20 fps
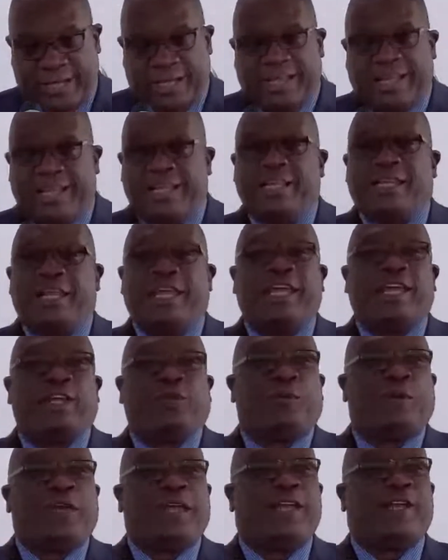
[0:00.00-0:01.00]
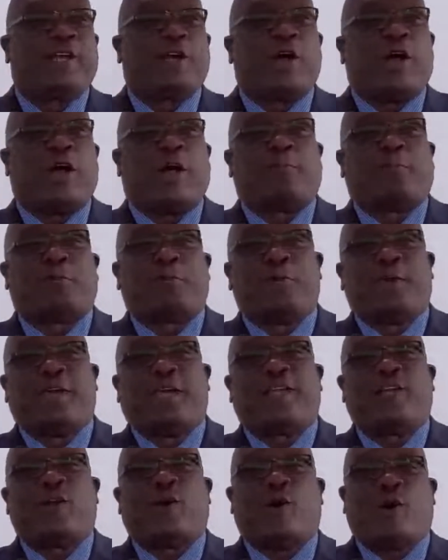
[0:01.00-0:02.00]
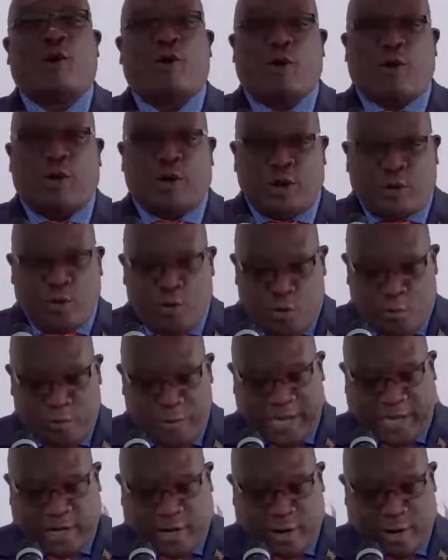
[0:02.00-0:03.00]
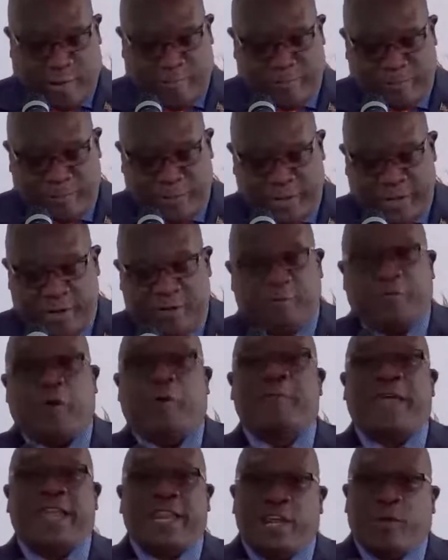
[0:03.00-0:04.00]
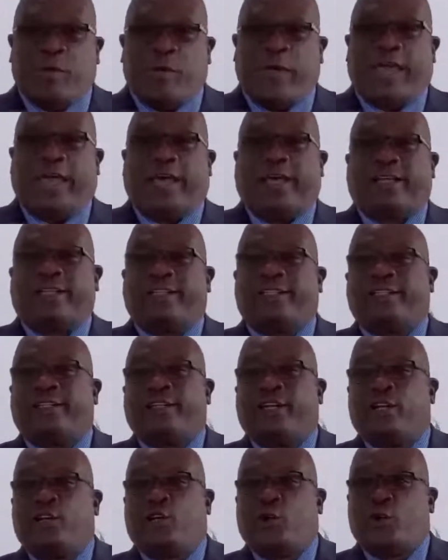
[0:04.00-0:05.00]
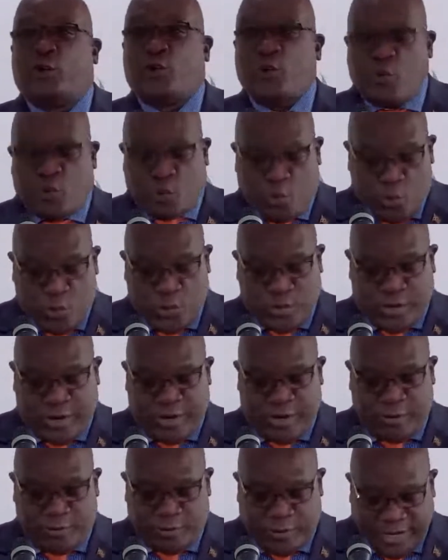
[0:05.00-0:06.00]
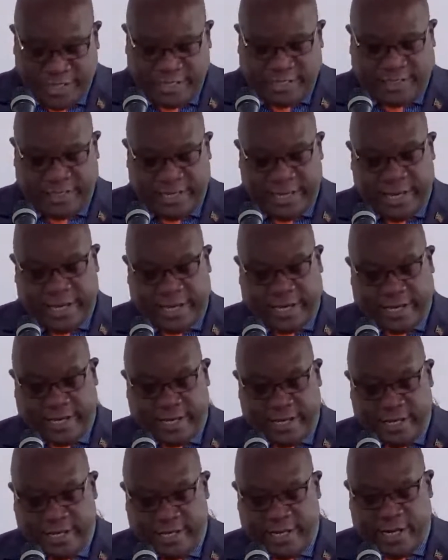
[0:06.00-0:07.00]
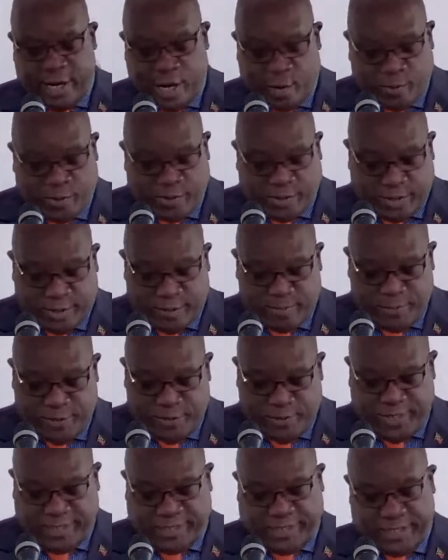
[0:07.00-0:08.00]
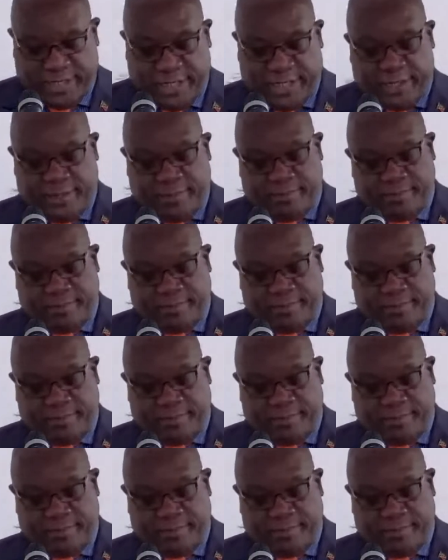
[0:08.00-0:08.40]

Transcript: Indeed, we incorporate all who may come from anywhere to do good right here in our community.